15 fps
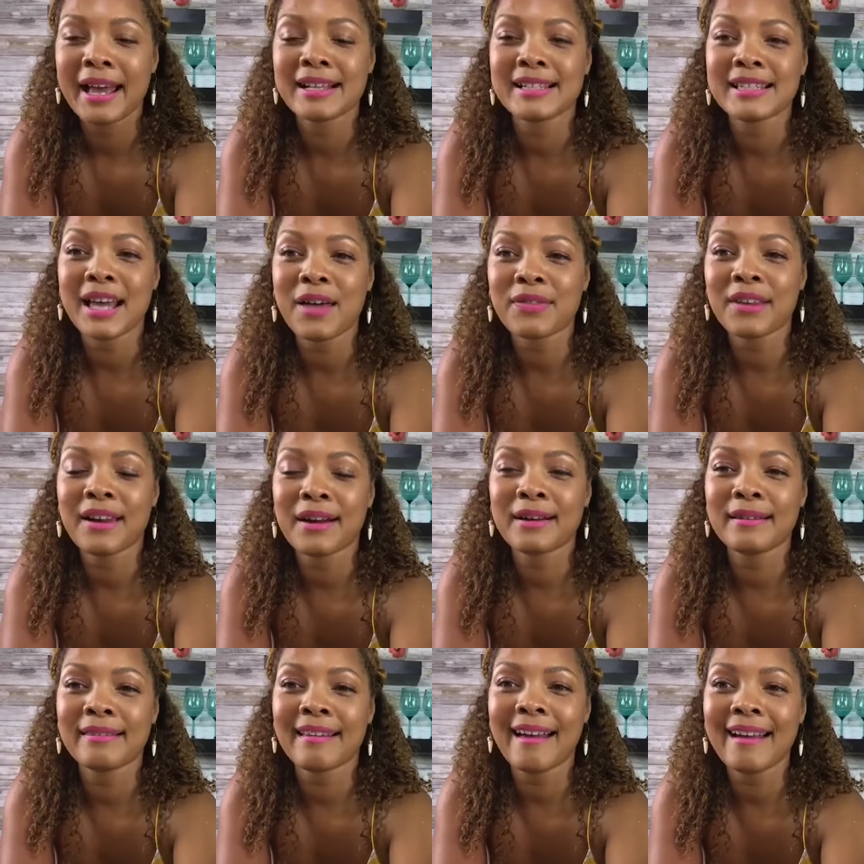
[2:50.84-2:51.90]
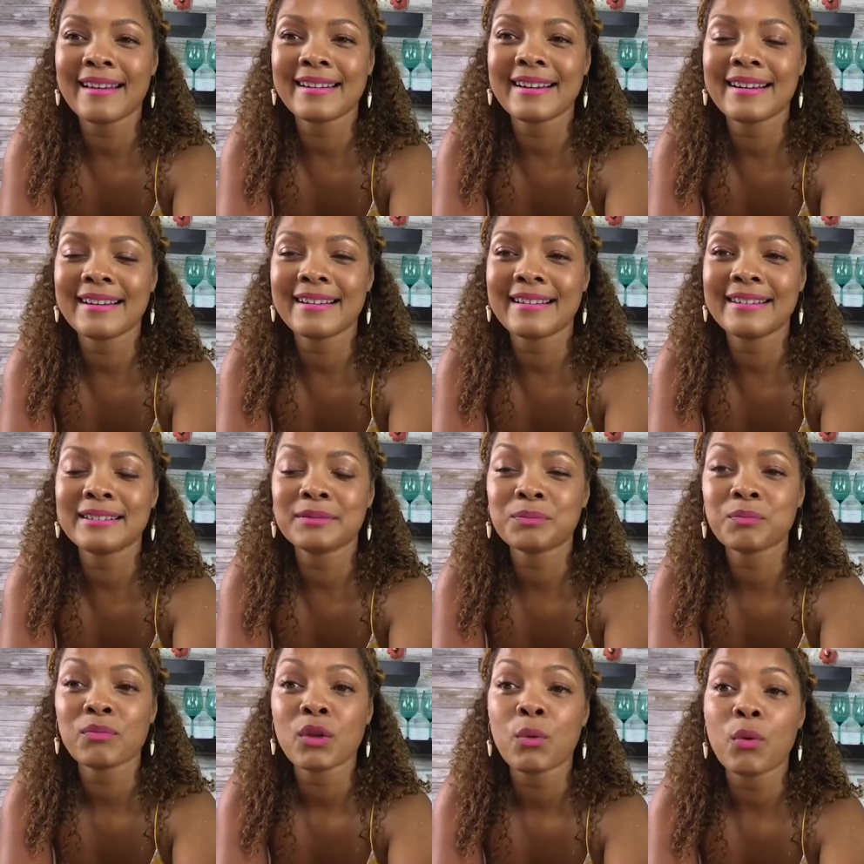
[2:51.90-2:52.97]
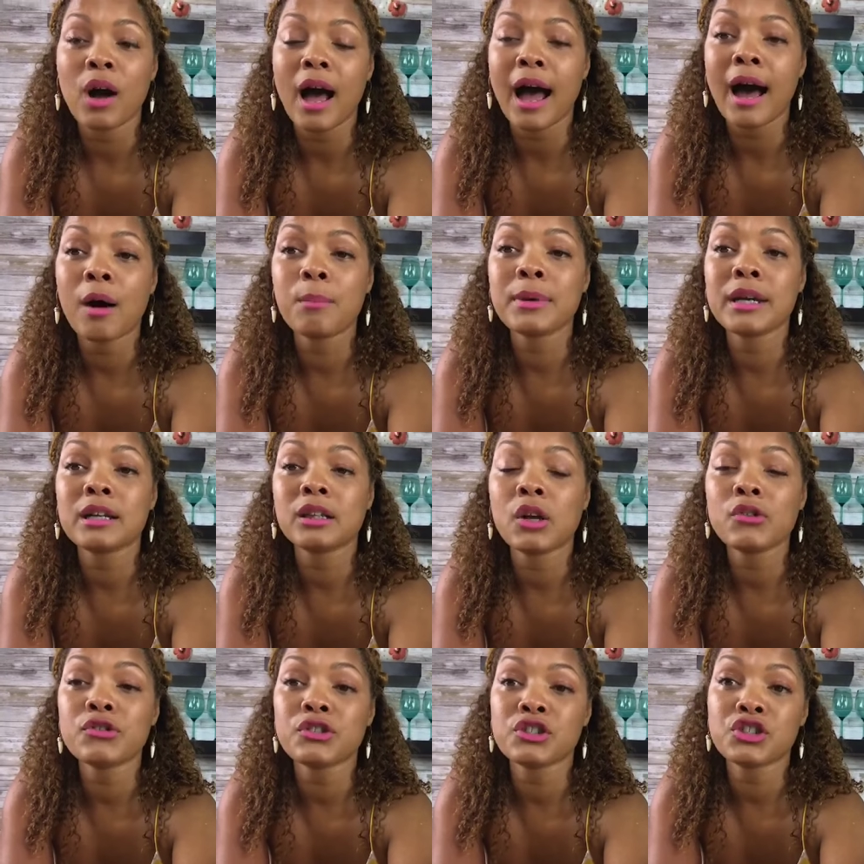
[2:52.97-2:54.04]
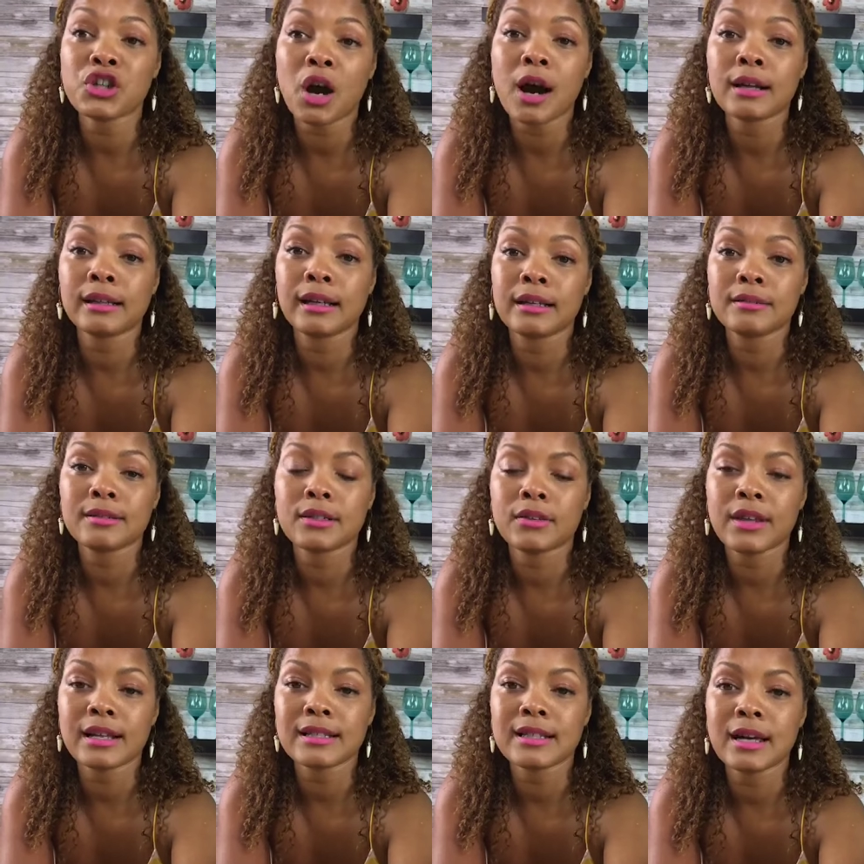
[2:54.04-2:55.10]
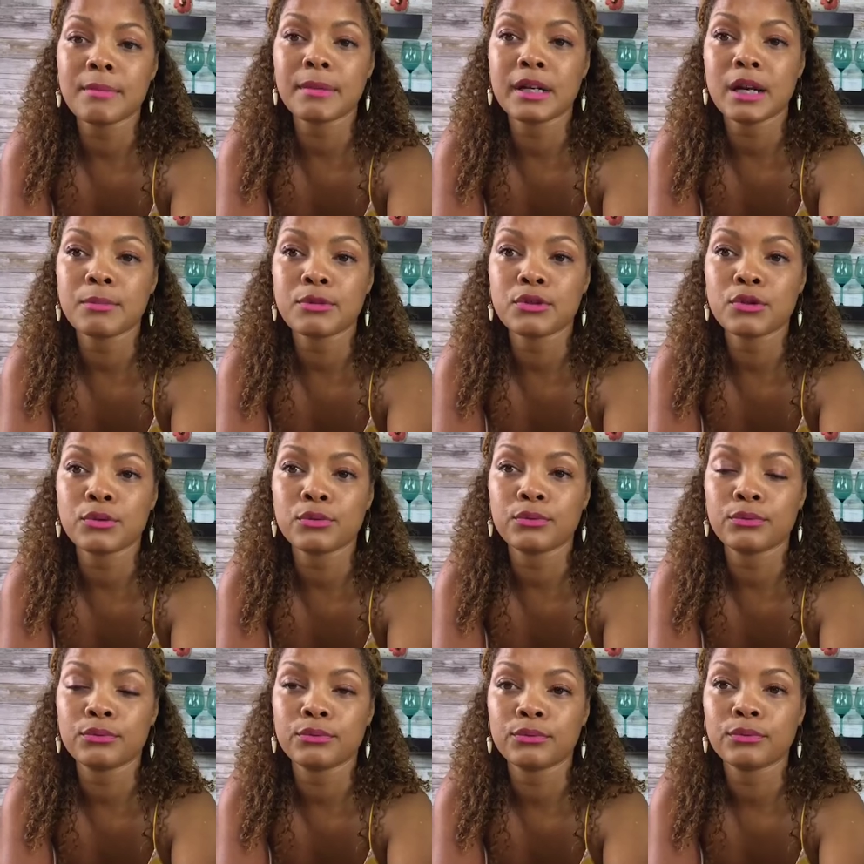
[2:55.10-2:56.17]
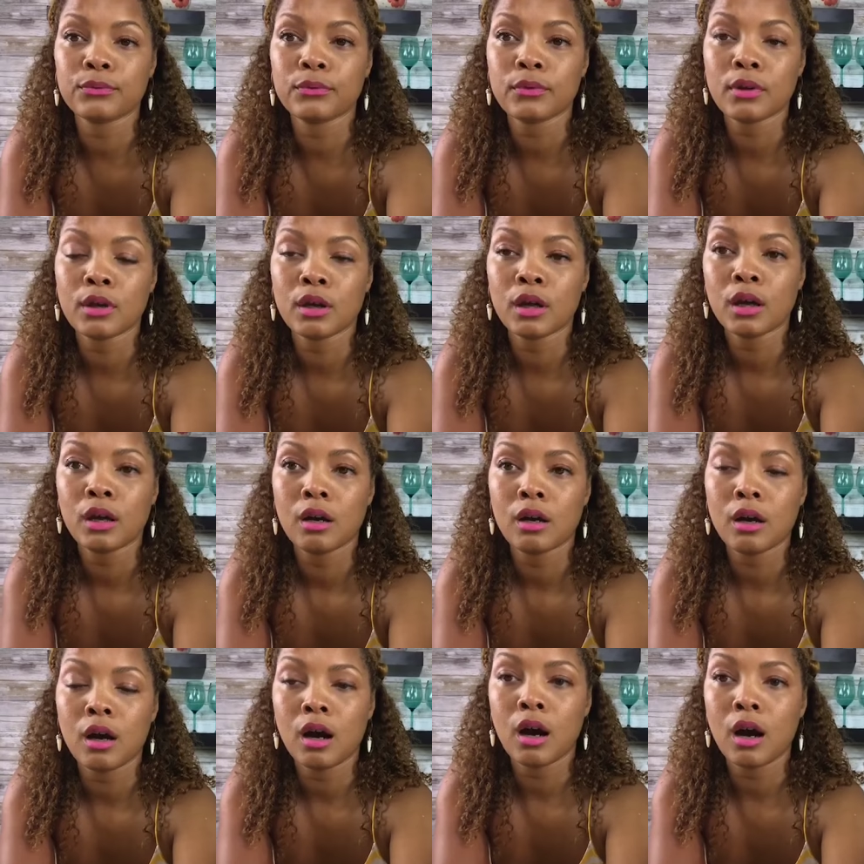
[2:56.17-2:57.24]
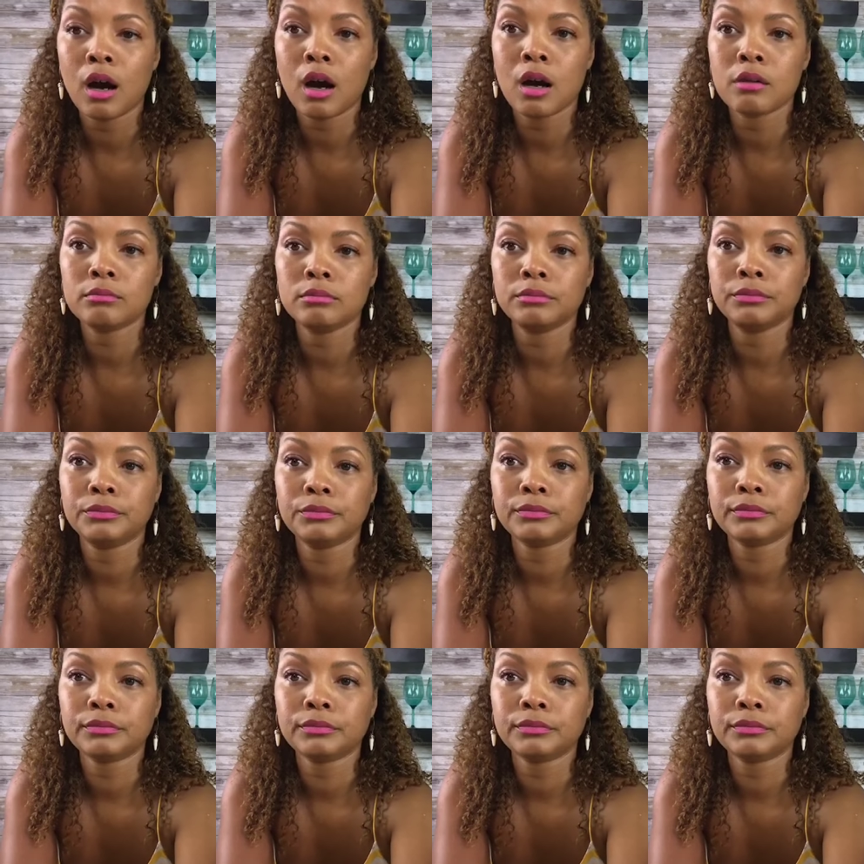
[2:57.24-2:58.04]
and South Carolina. Well, I'll be close to Charlotte, so that's coming up soon. Um,